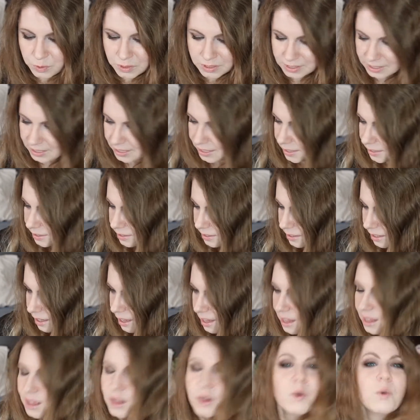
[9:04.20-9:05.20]
disc
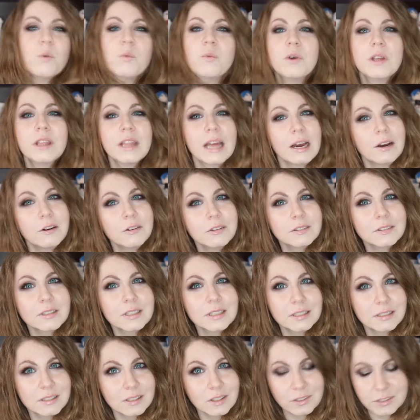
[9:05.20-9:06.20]
without
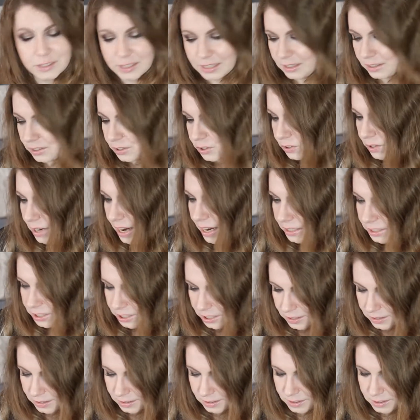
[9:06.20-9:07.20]
consulting the
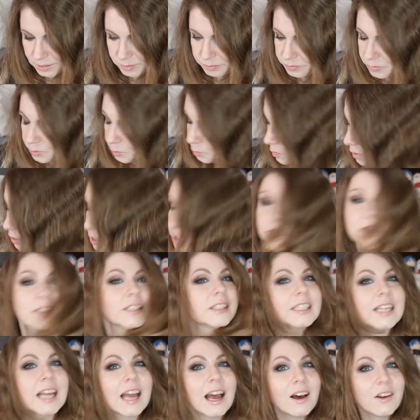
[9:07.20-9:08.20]
directions. We shall
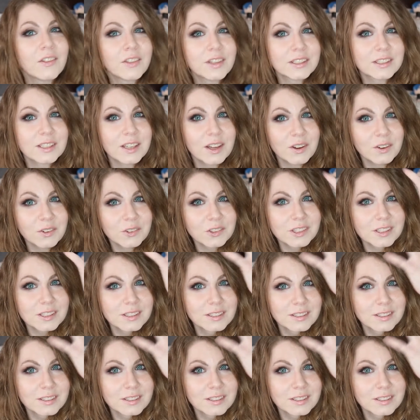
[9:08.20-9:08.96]
see how this goes.